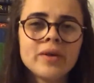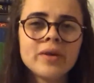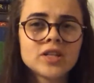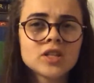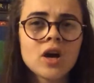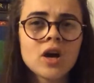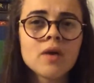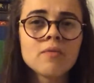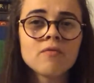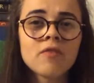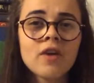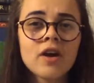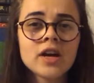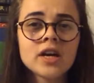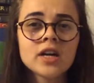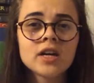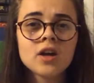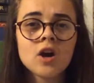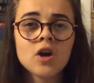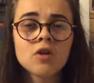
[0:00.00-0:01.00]
which I'm
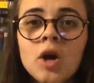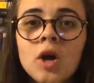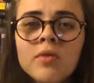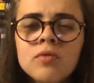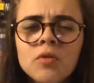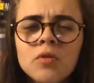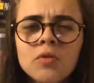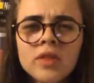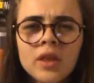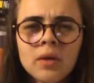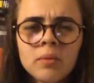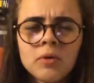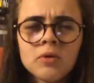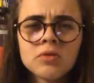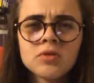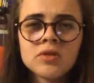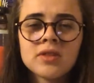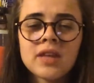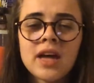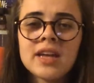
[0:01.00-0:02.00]
very hopeful they
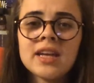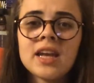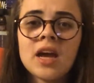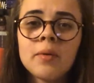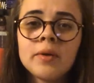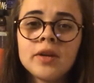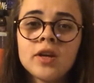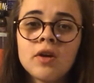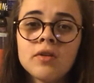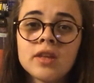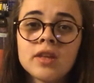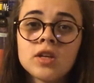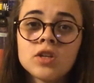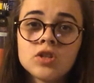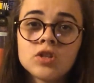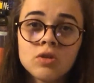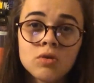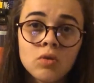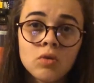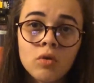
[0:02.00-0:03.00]
will do that now we know
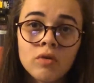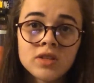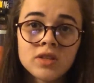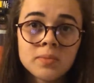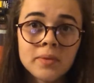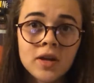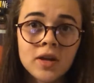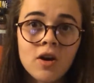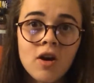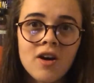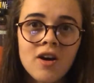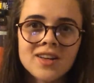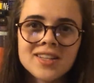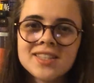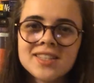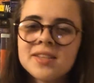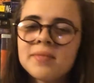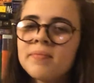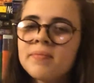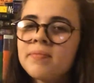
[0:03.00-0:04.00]
that Jude Law has been
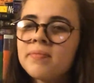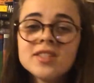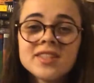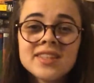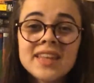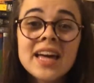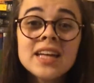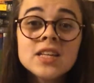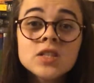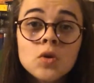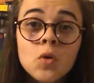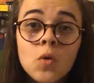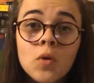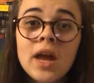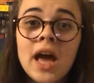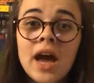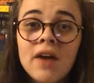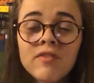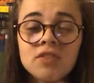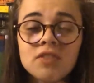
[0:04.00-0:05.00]
cast. So that is
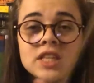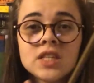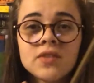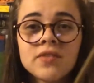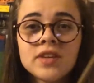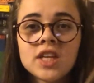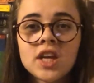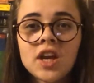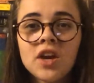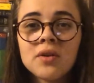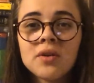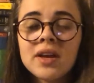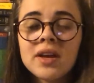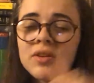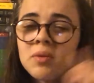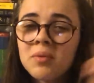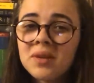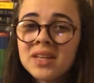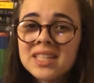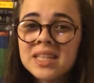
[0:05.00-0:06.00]
all I have for this video.
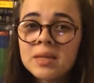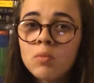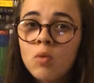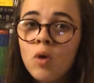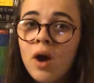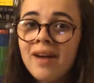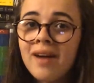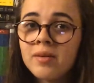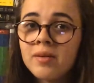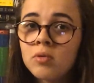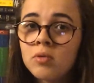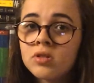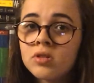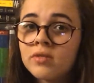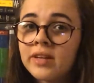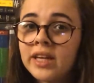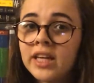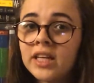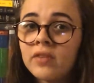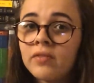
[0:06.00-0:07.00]
If you want to see more Harry
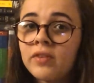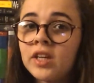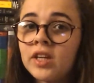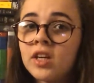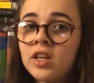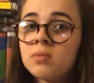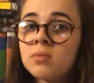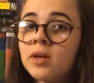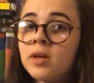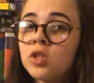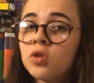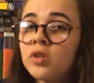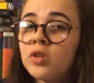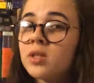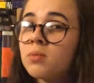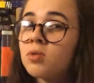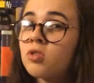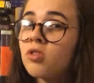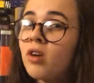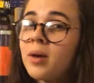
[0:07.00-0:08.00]
Potter related videos, make sure
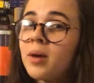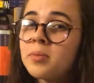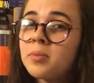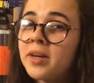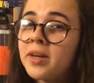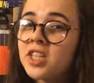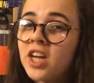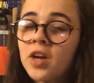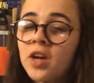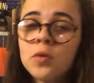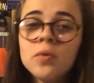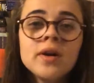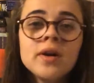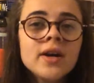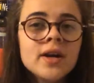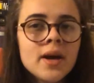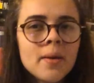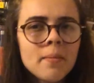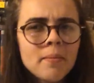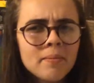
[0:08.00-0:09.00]
you subscribe to my channel,
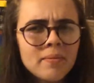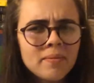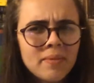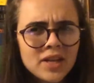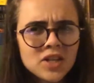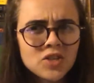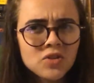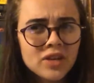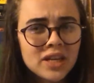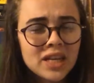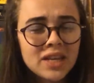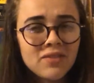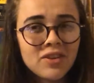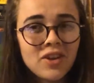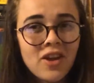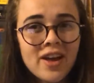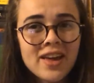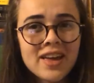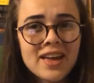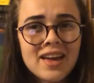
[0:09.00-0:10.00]
make sure you leave
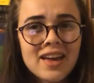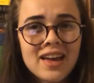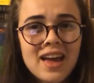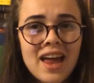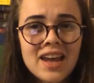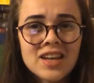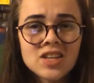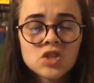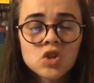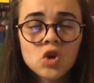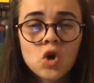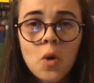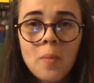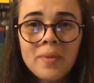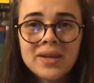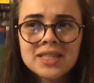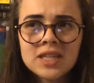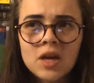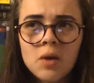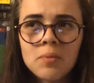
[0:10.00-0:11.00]
a like and
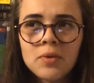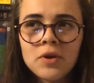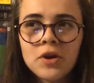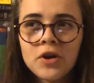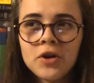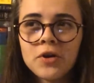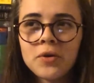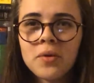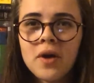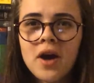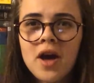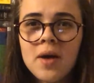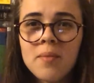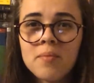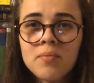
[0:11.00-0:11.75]
comment down below